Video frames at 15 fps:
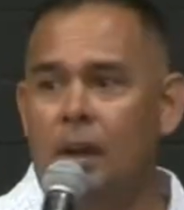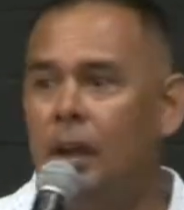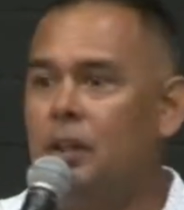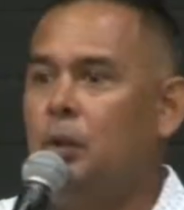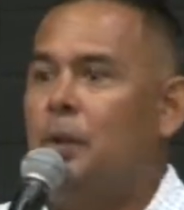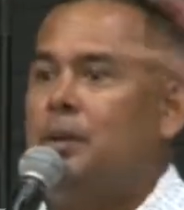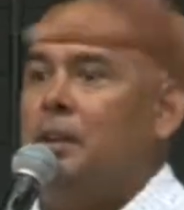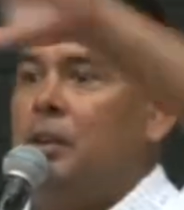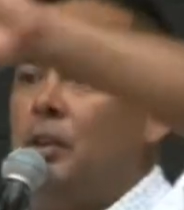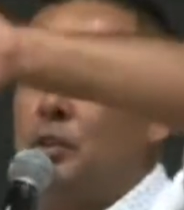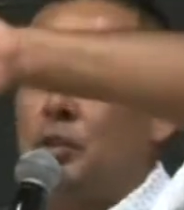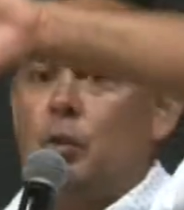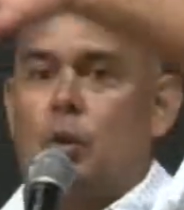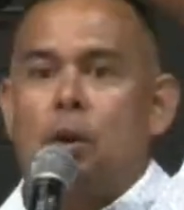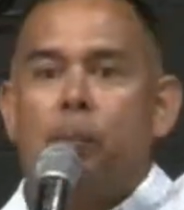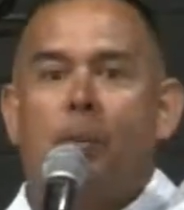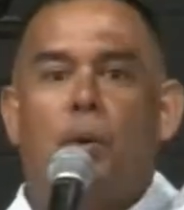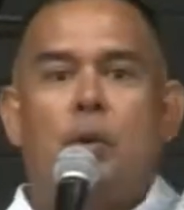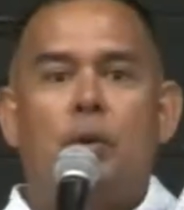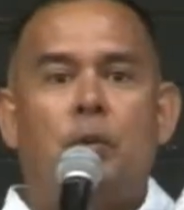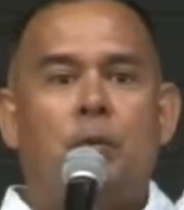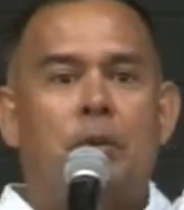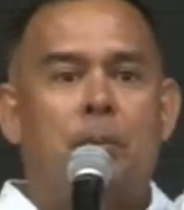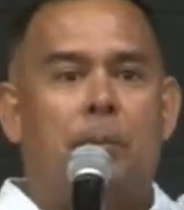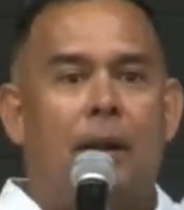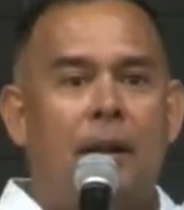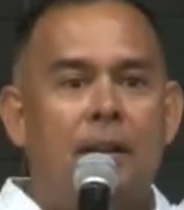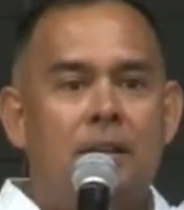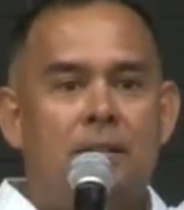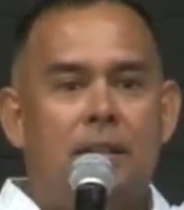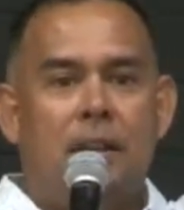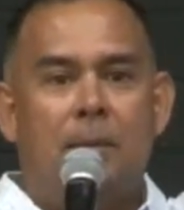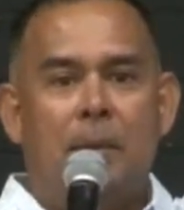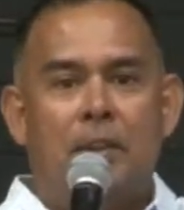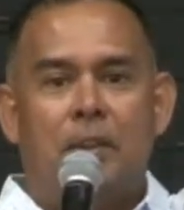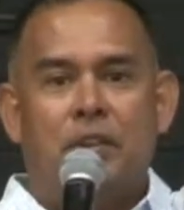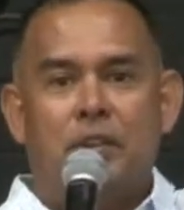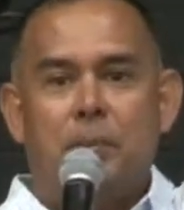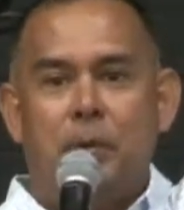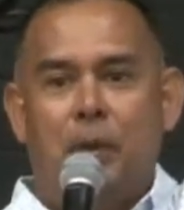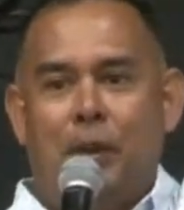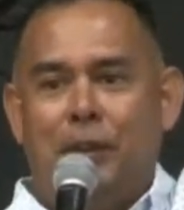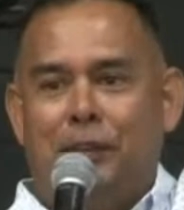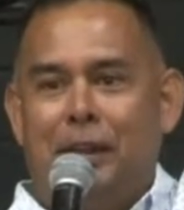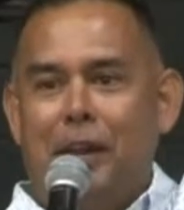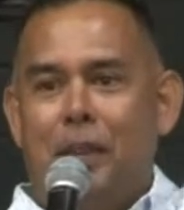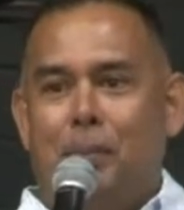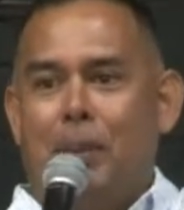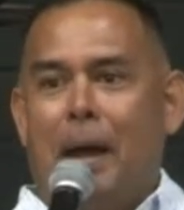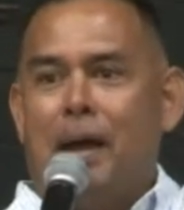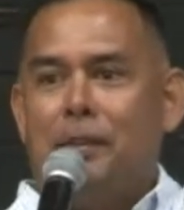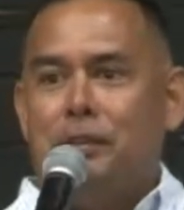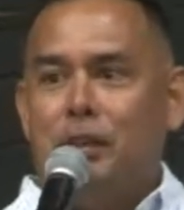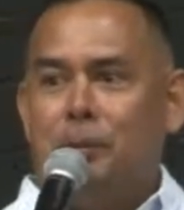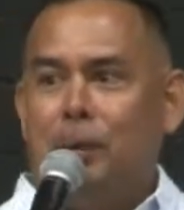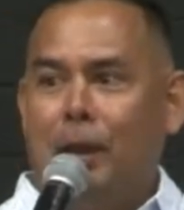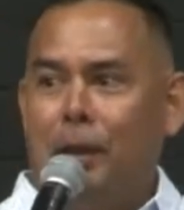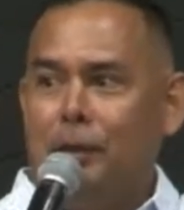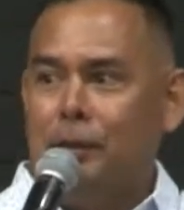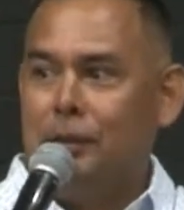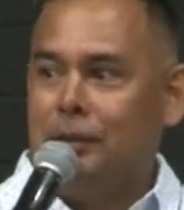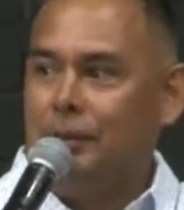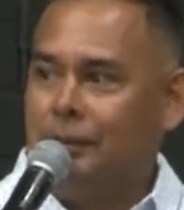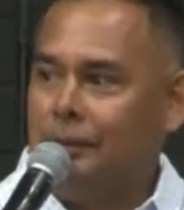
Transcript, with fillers: anointing his doorposts with blood, saying, May the spirit of death pass this place.